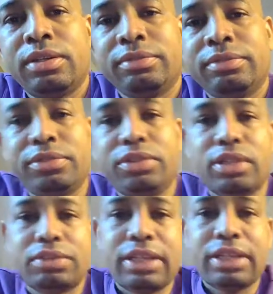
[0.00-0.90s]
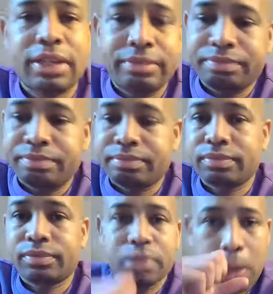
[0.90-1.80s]
you know what I'm saying?
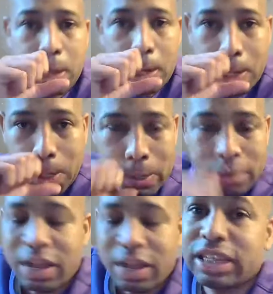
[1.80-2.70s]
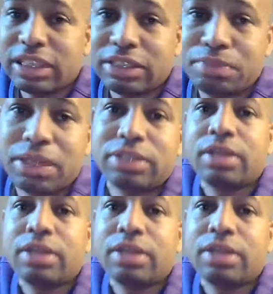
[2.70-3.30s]
I cuss too much.